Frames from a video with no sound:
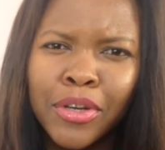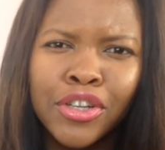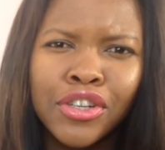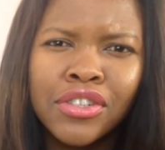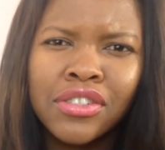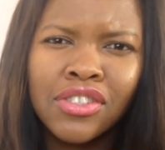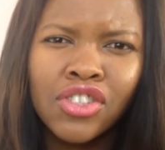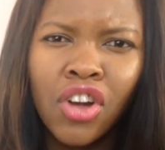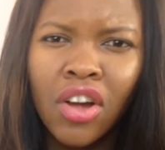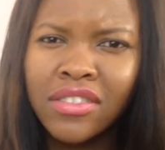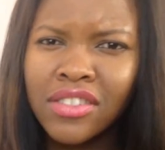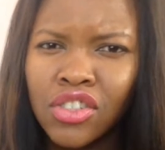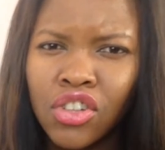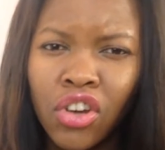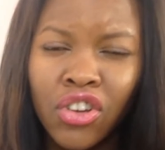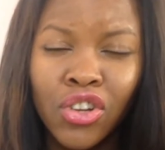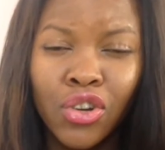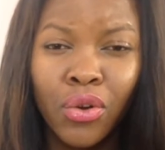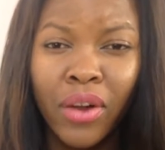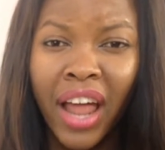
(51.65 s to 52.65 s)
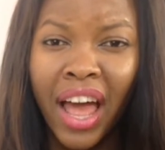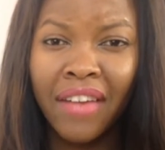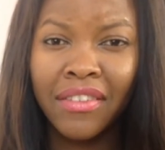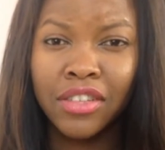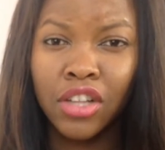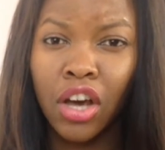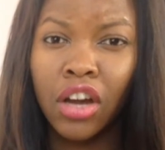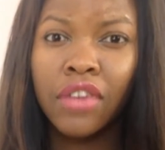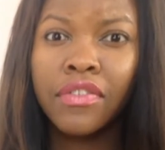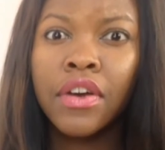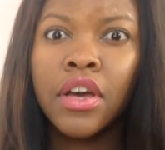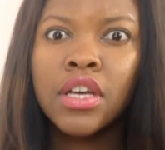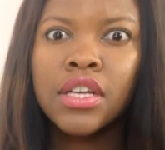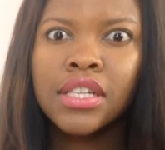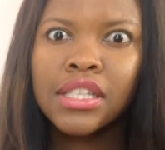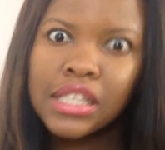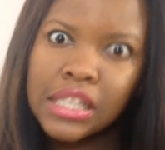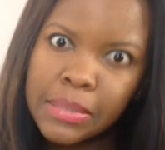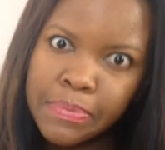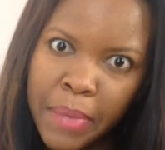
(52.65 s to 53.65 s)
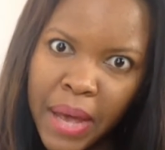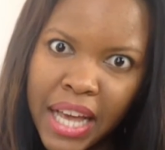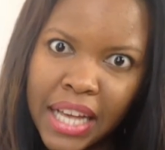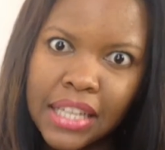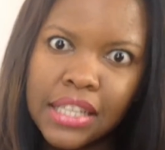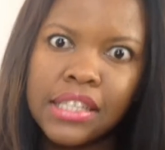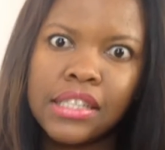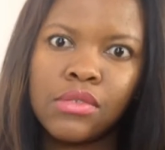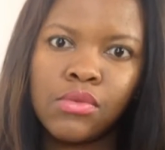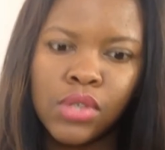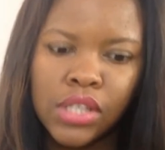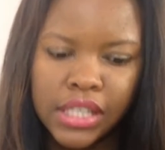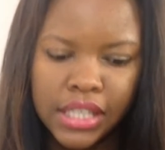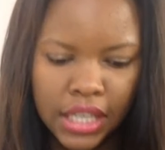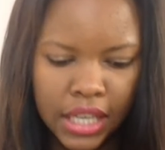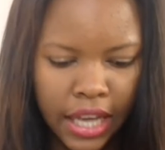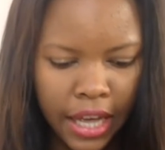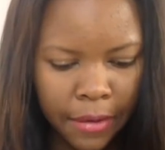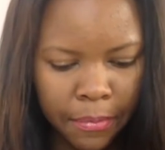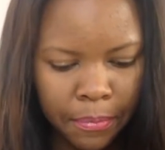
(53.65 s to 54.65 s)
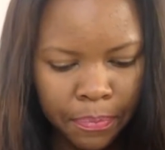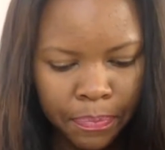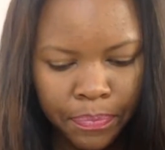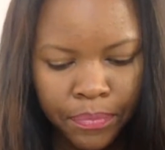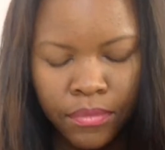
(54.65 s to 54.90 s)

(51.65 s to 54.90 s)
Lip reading: because chances are you don't have a lot of space once again.